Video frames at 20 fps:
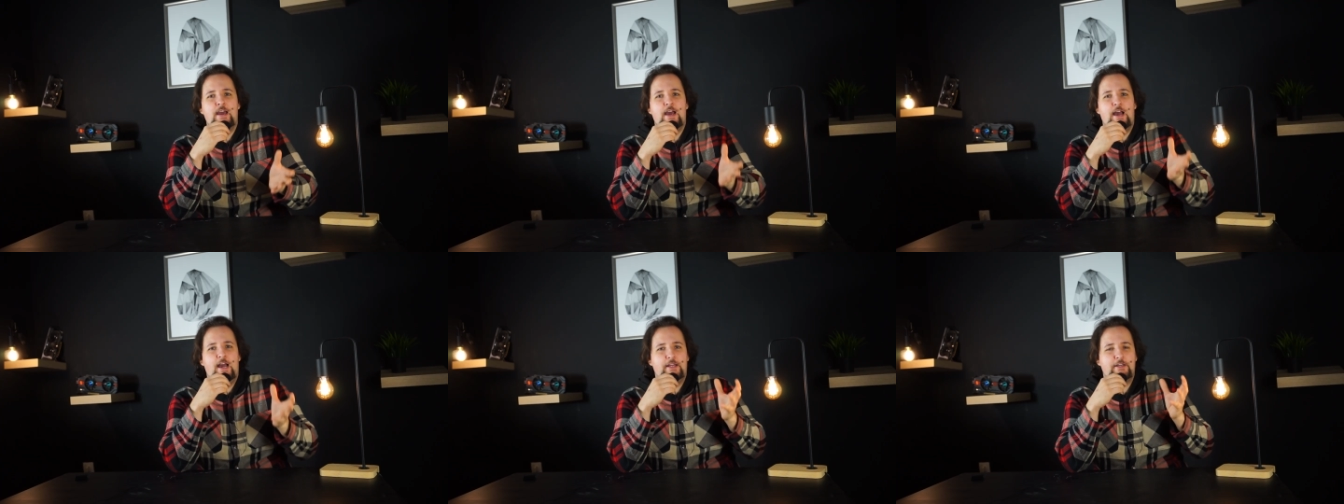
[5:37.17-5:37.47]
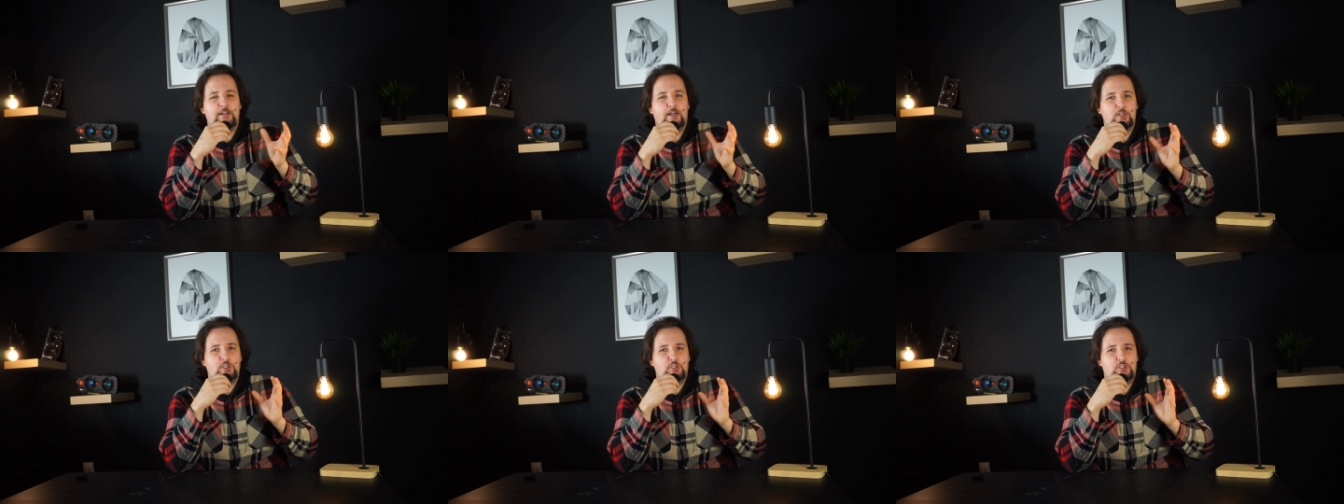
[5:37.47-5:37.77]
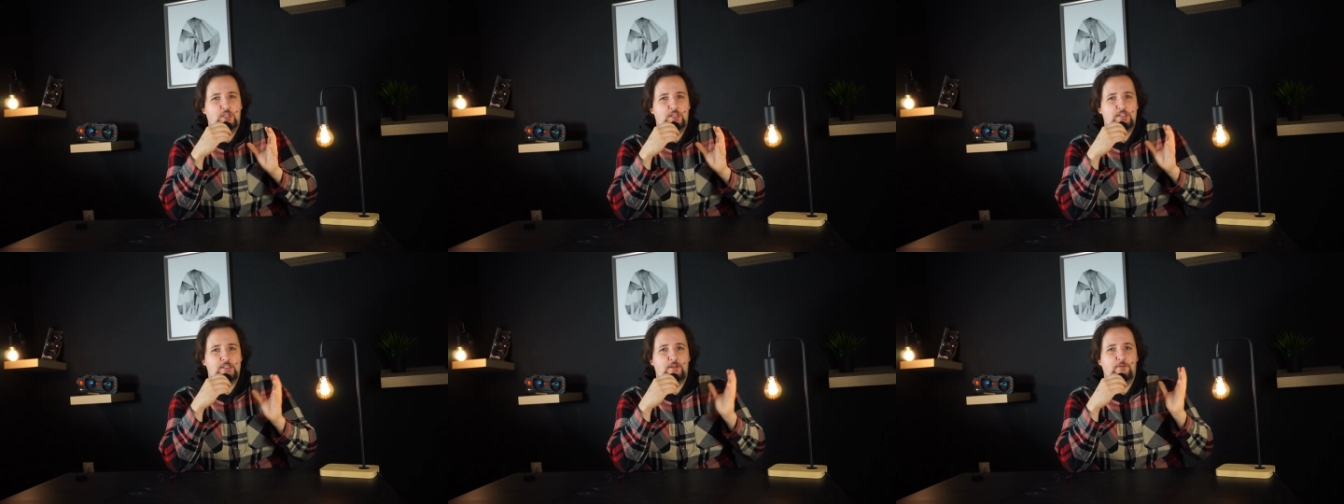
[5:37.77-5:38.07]
and are
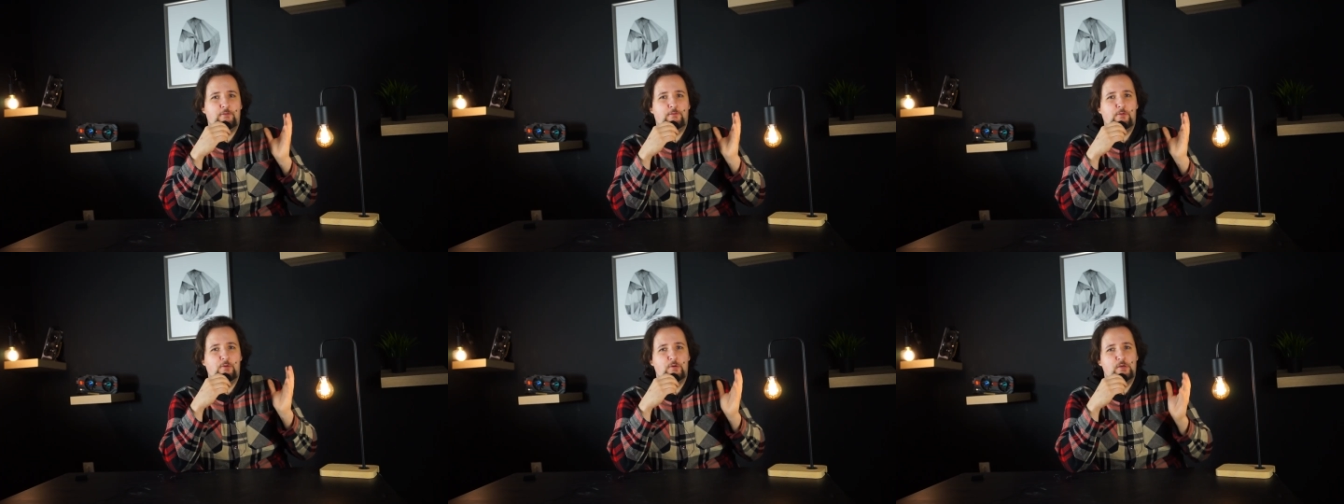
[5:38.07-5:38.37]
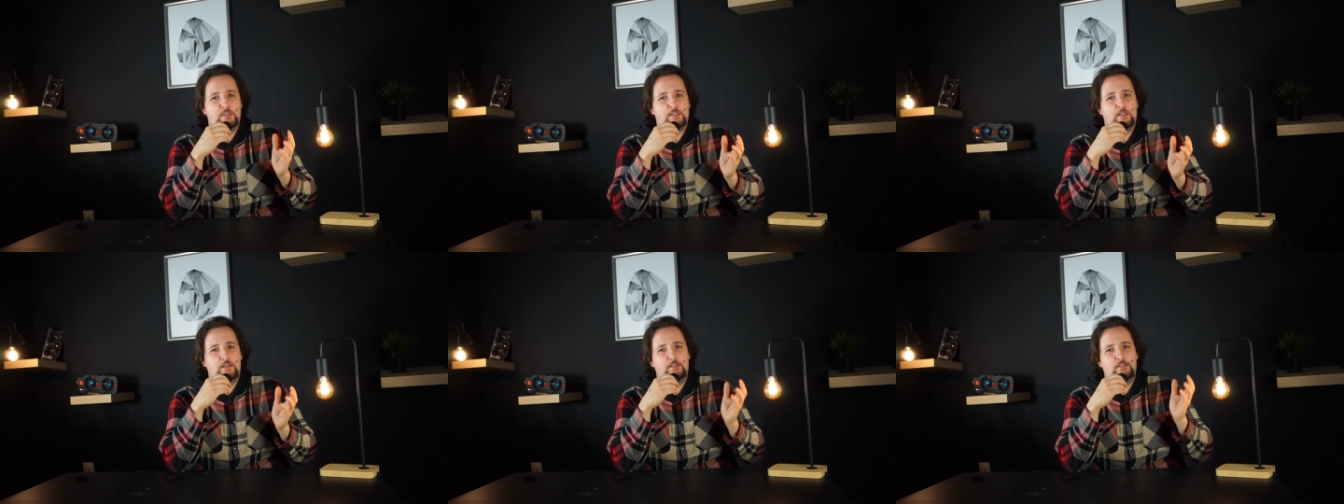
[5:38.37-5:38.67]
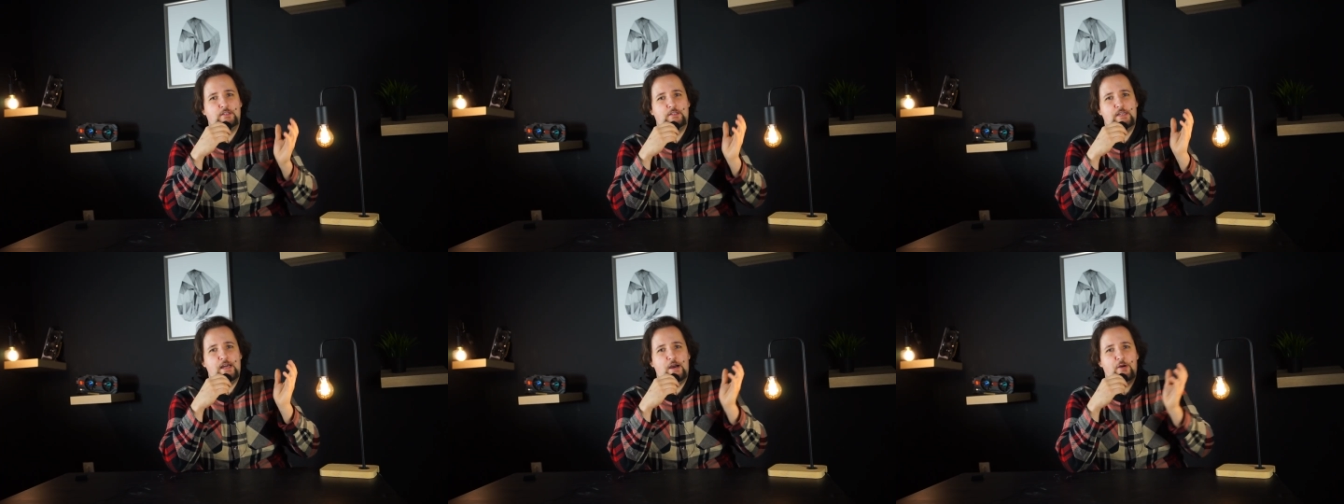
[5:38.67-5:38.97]
just forced
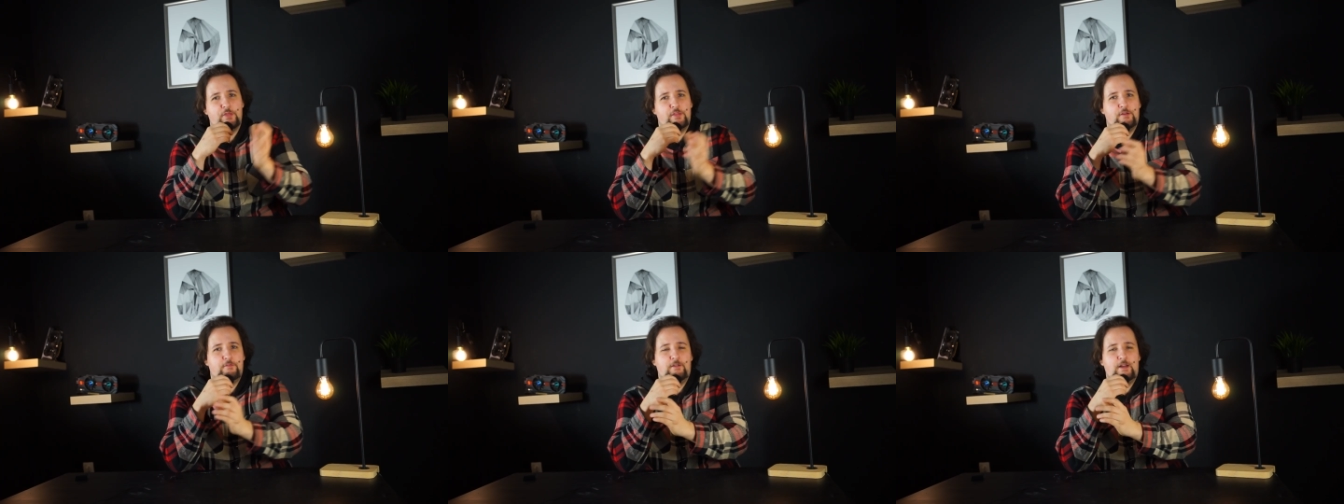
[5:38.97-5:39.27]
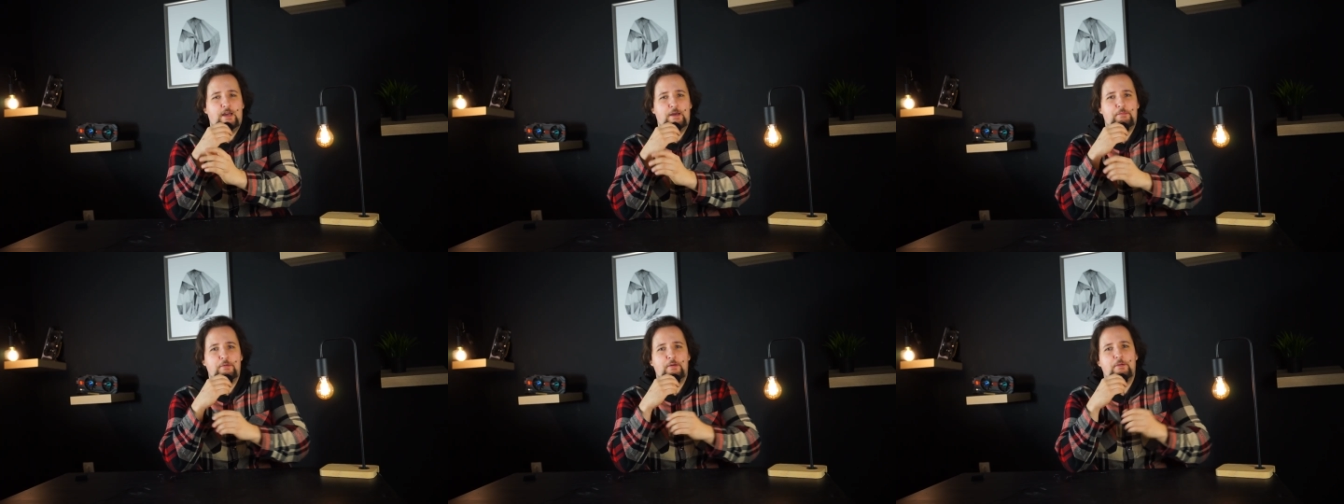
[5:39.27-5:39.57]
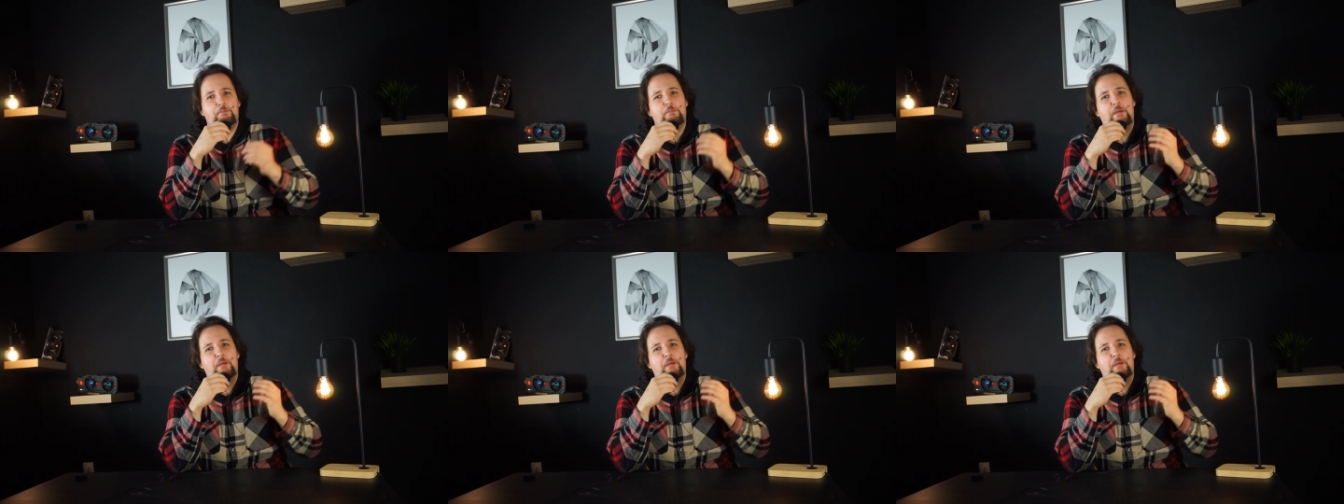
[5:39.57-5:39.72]
down the flap